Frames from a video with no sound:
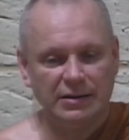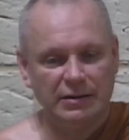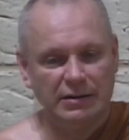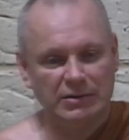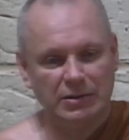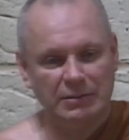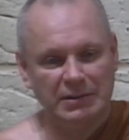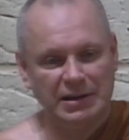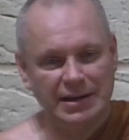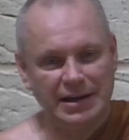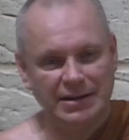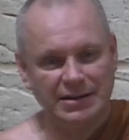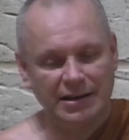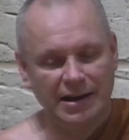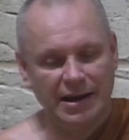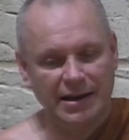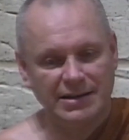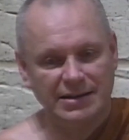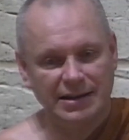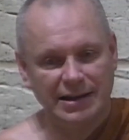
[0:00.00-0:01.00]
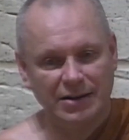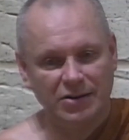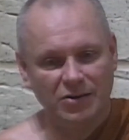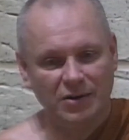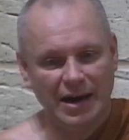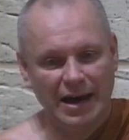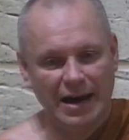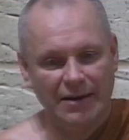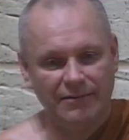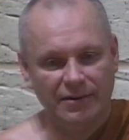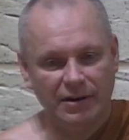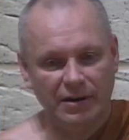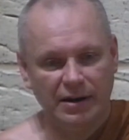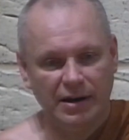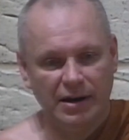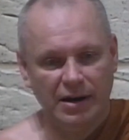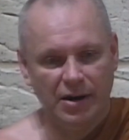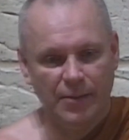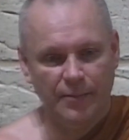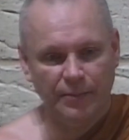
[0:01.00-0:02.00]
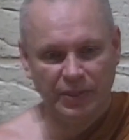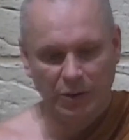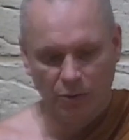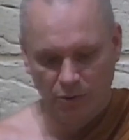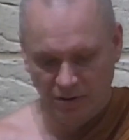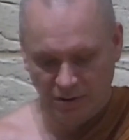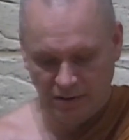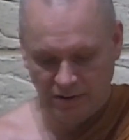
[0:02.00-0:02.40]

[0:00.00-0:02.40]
Sometimes that's a nice thing to have. One